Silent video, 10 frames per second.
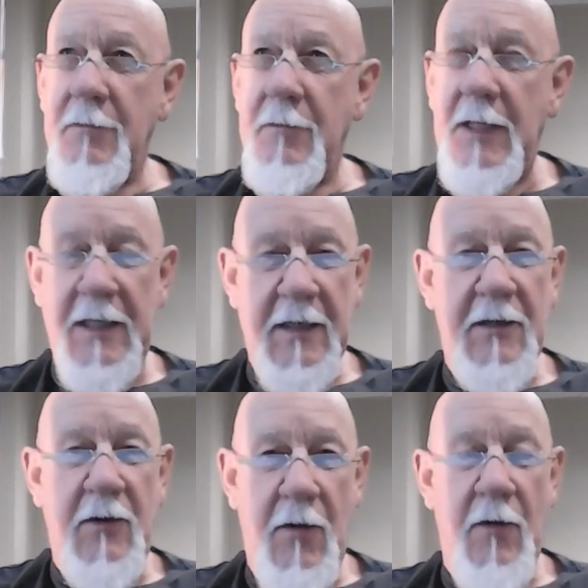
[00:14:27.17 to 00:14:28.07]
it
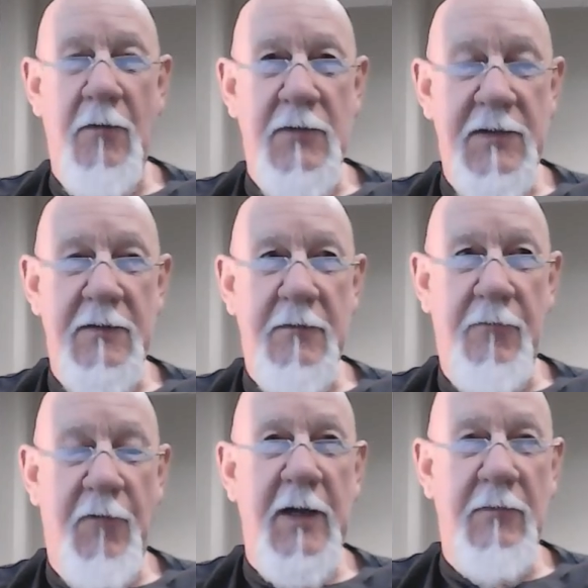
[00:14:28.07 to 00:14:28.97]
occurs
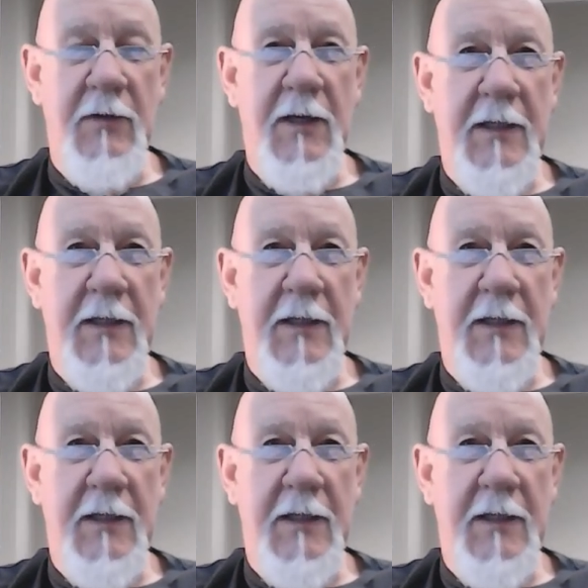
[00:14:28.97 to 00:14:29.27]
frequently.